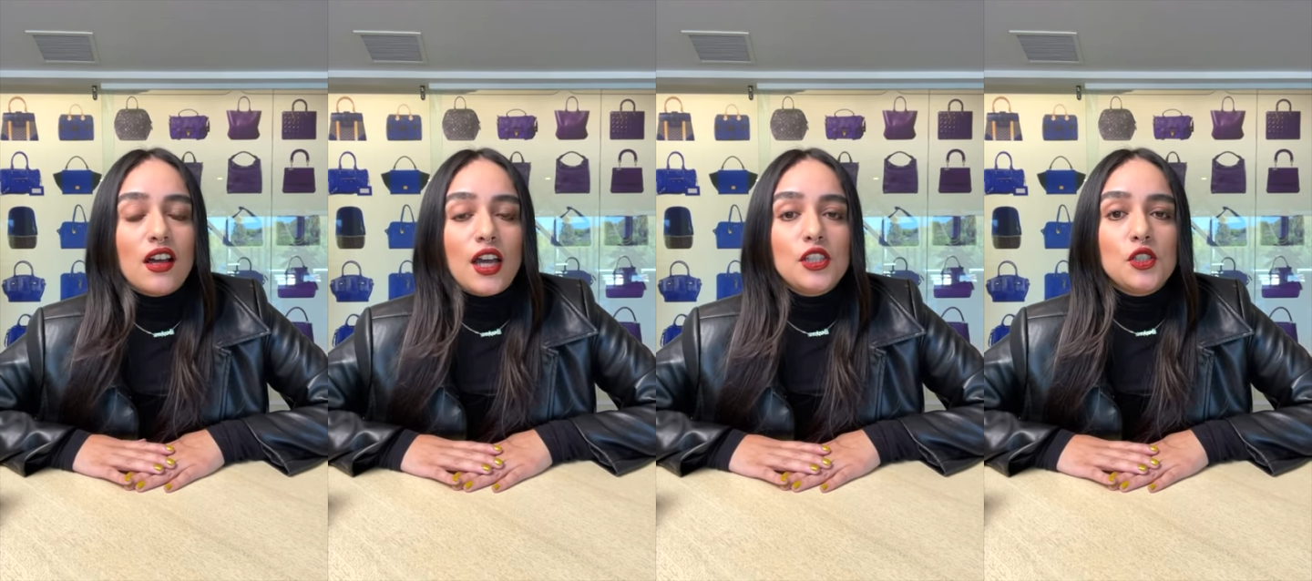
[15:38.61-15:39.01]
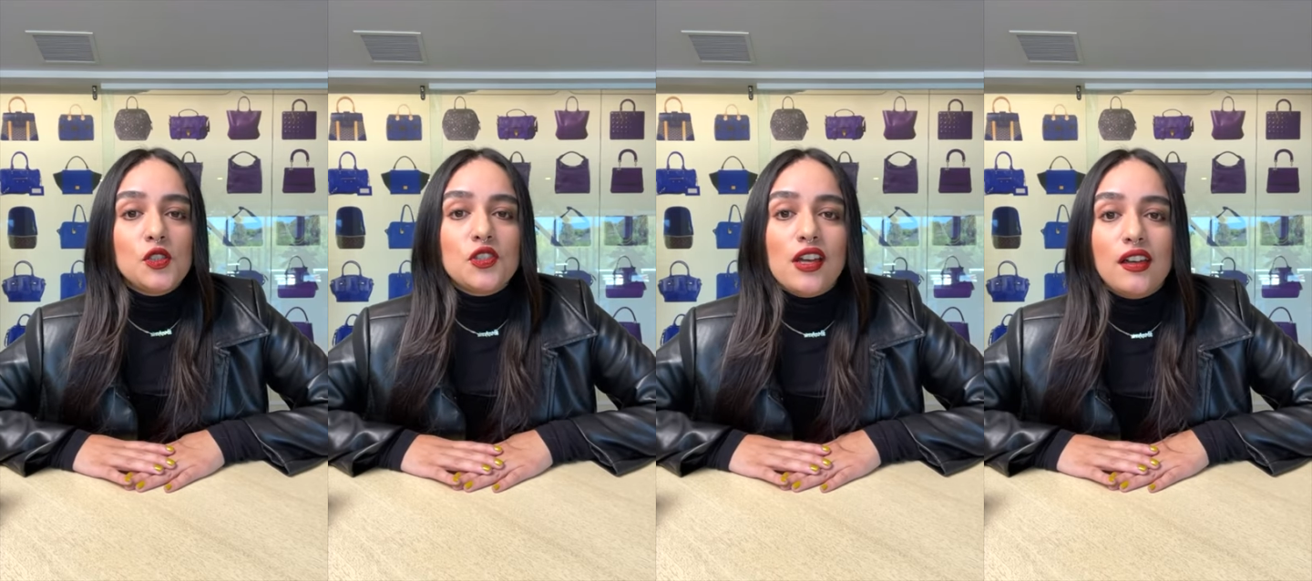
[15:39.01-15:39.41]
I do
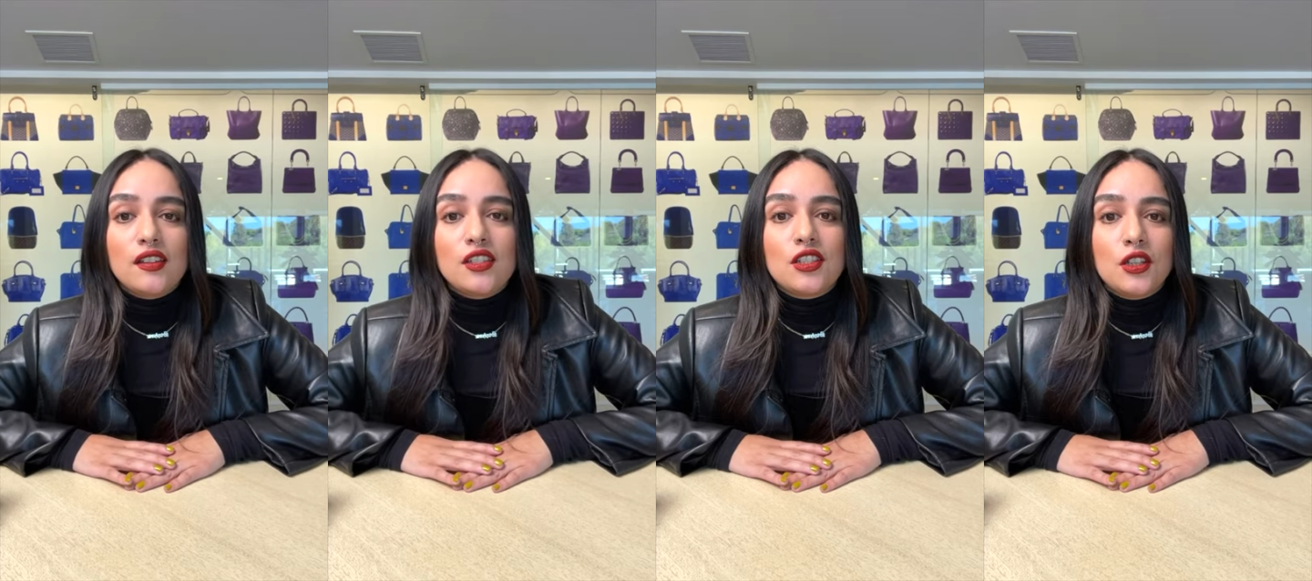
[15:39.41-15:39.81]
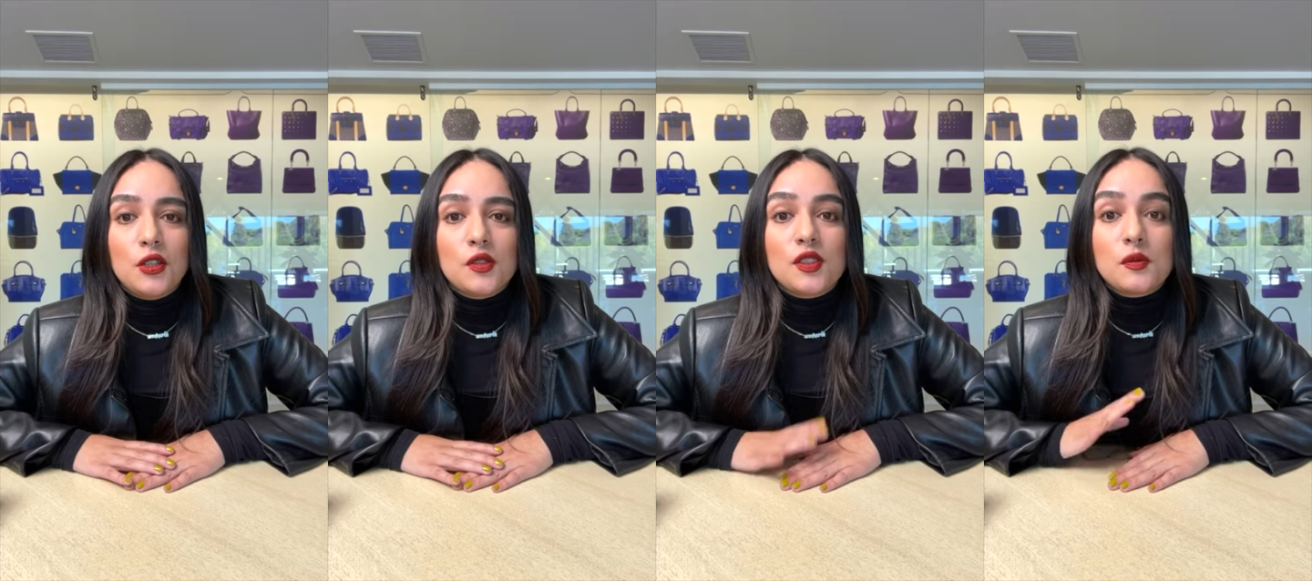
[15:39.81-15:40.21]
suggest to
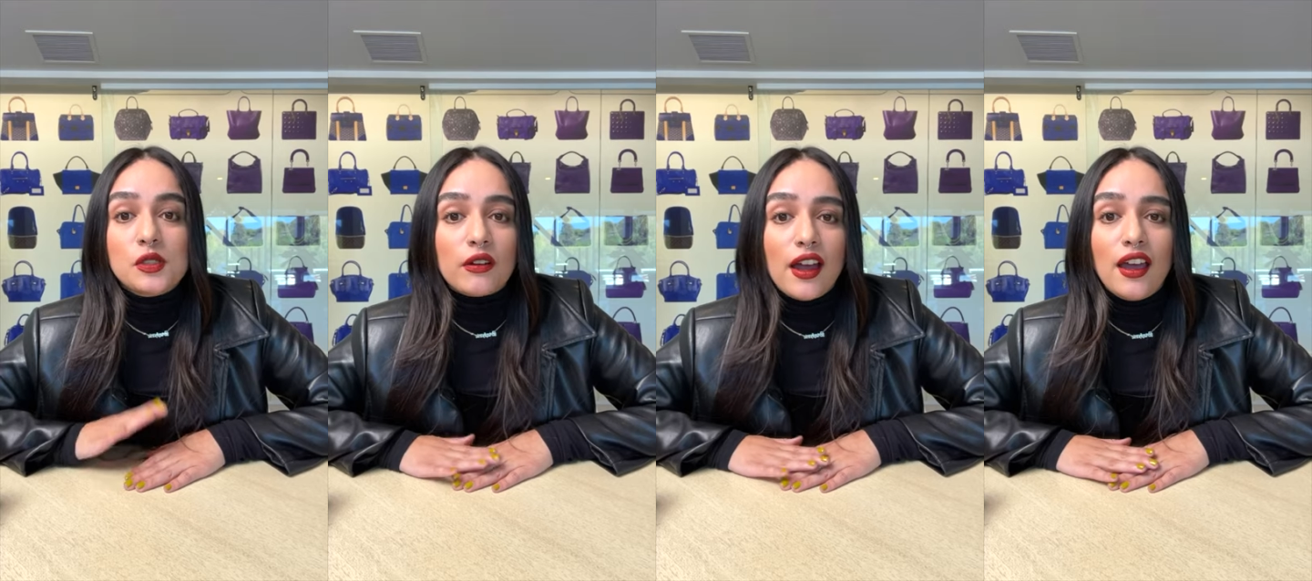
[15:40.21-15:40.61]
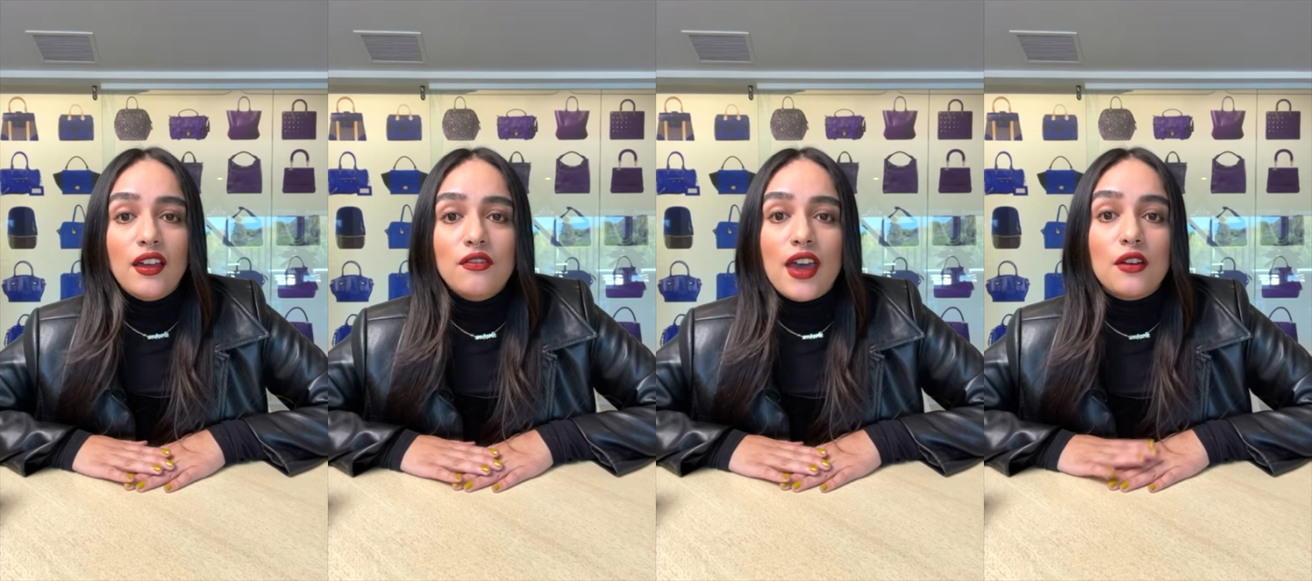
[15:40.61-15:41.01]

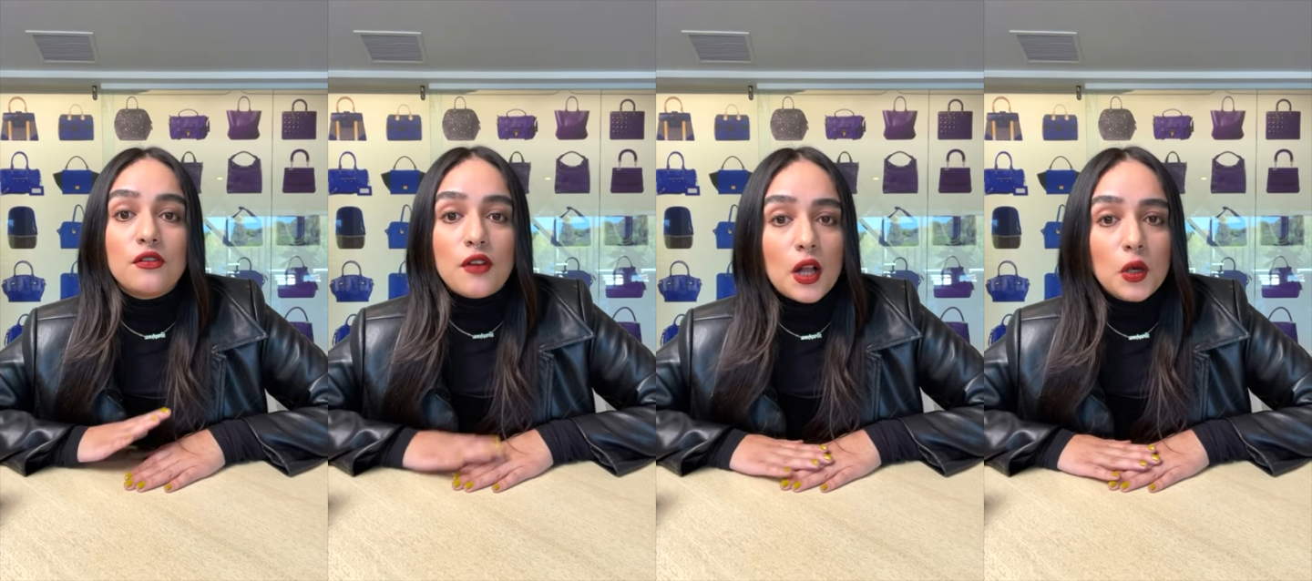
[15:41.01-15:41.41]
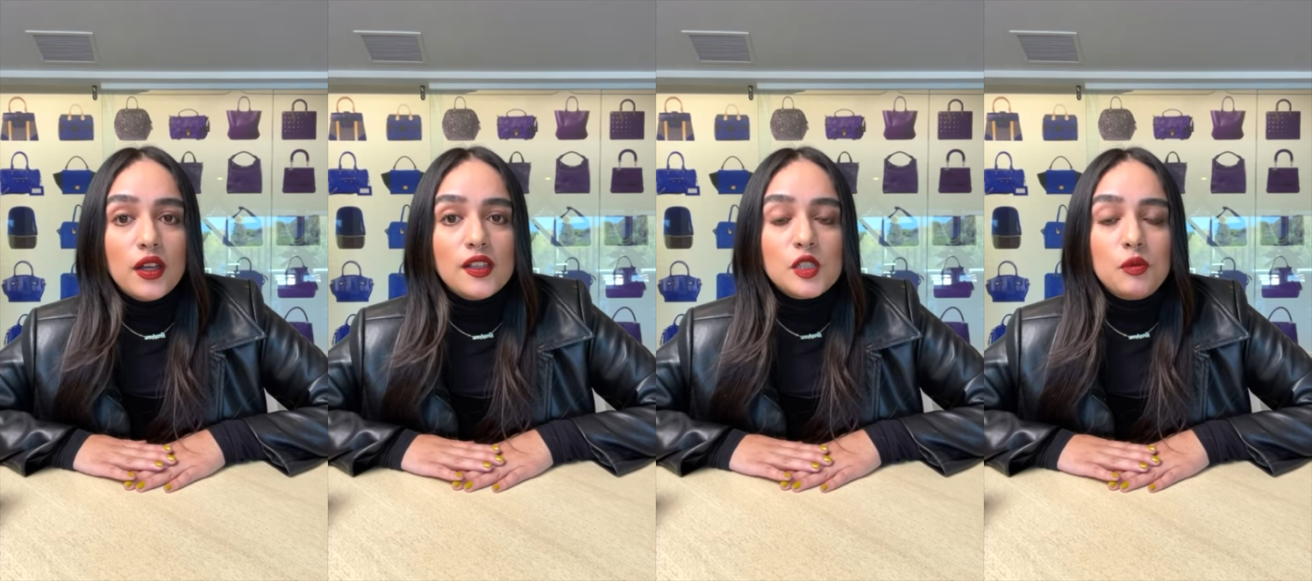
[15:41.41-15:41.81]
subscribe and follow
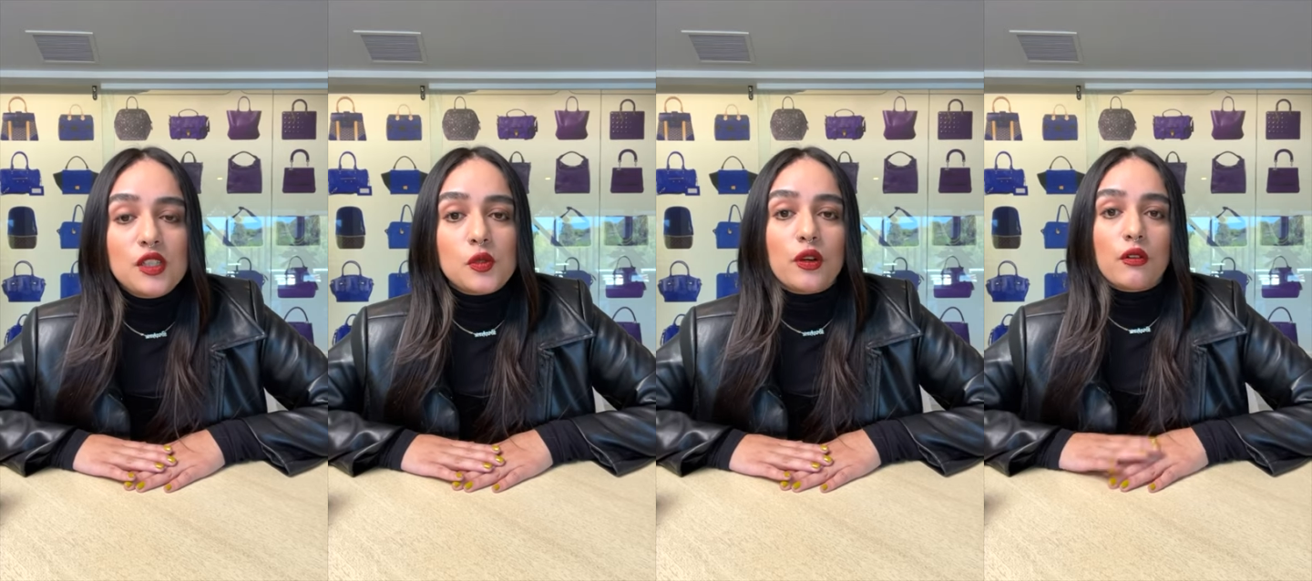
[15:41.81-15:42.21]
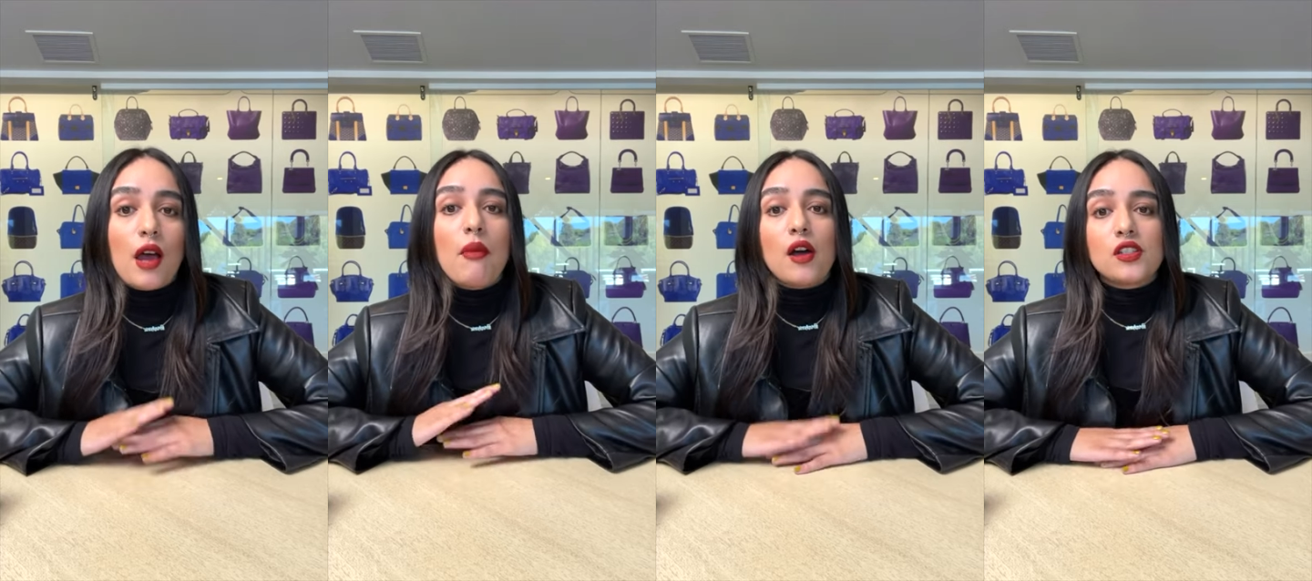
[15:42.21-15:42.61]
us, because we're
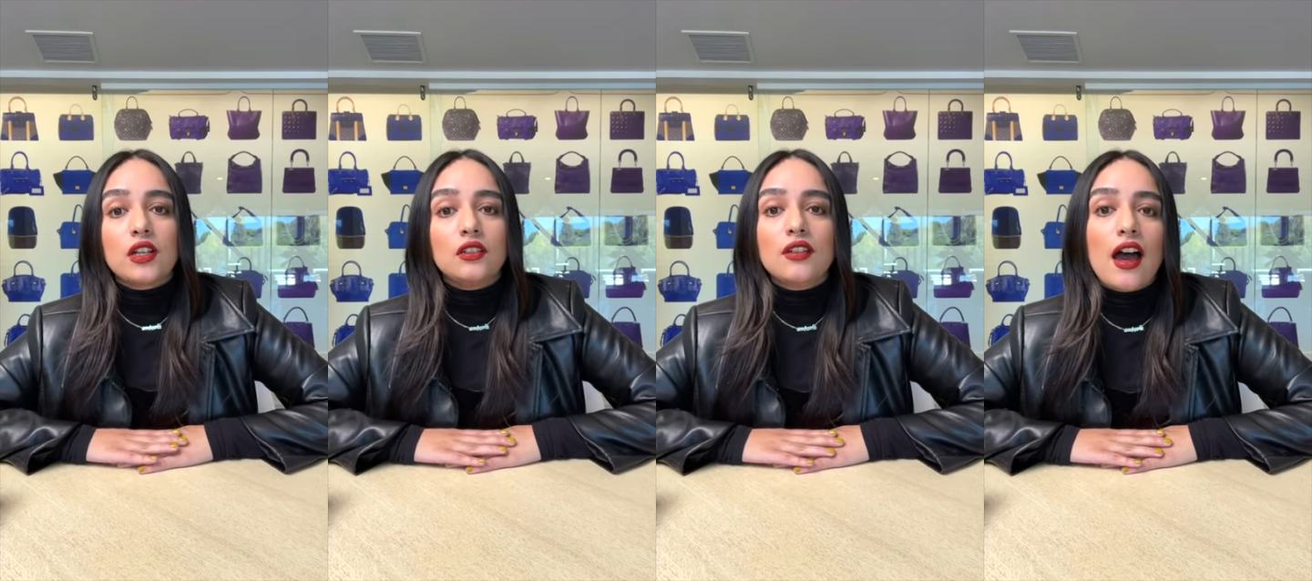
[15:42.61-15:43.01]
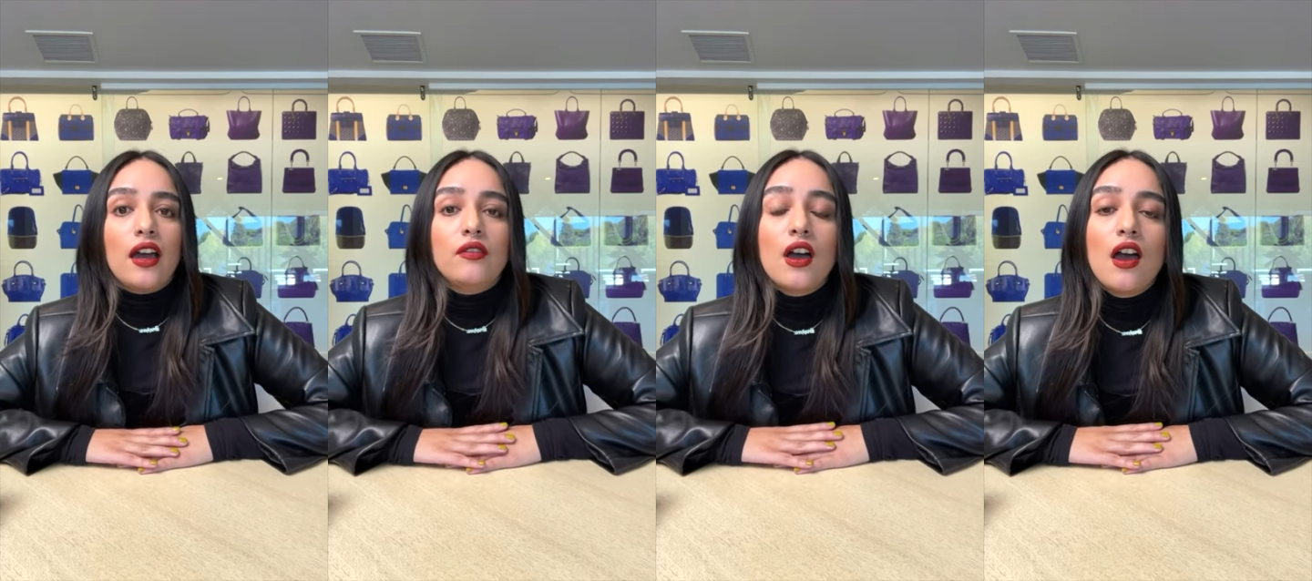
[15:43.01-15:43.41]
about to go live